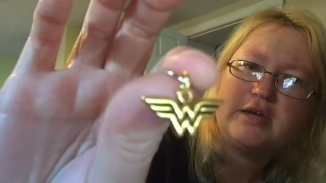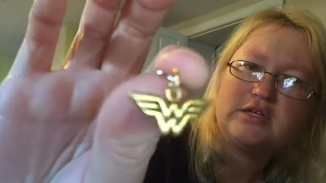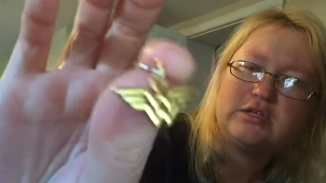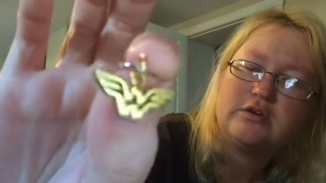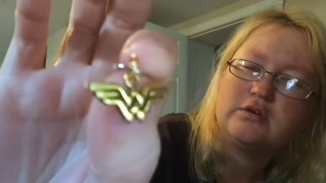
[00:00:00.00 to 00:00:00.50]

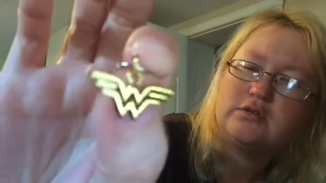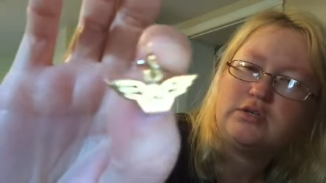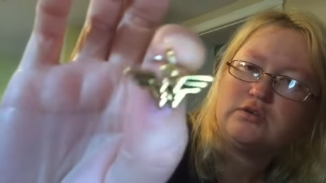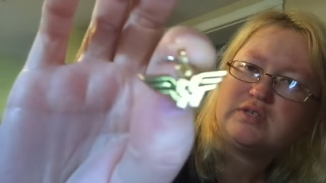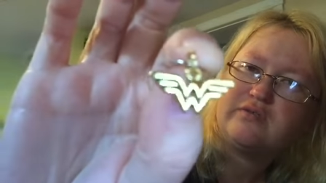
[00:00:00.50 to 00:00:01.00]
actually
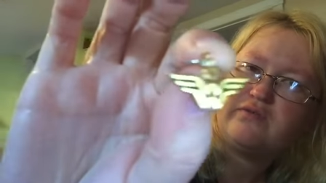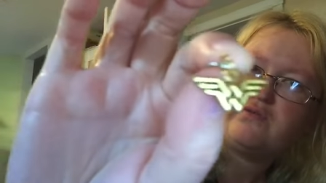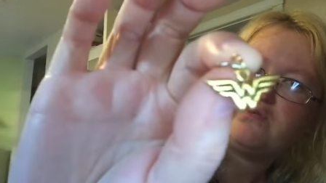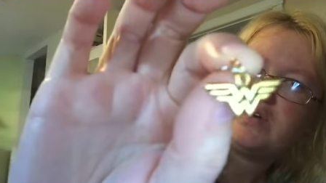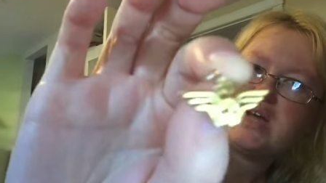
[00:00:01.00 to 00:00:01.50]
currently using
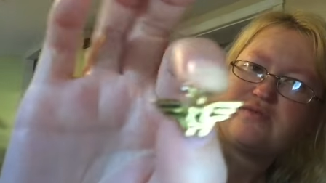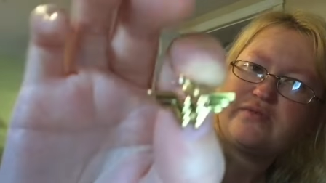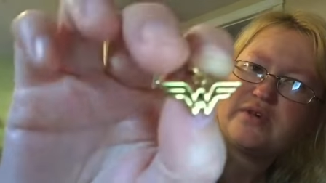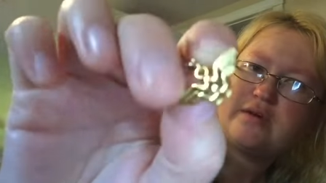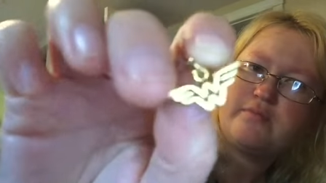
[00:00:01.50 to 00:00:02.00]
5
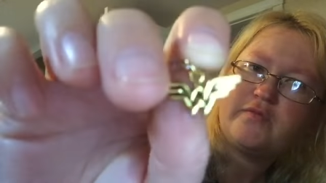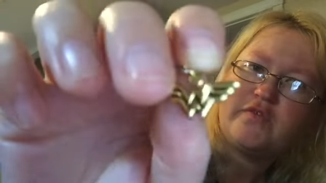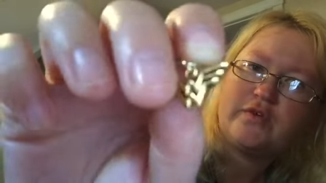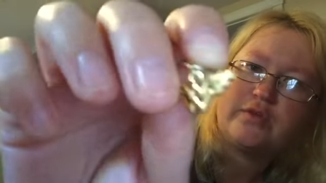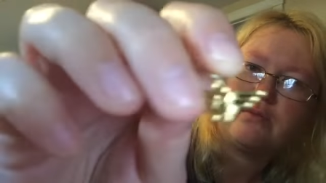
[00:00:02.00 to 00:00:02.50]
of them
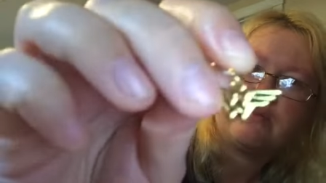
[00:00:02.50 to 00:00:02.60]
for the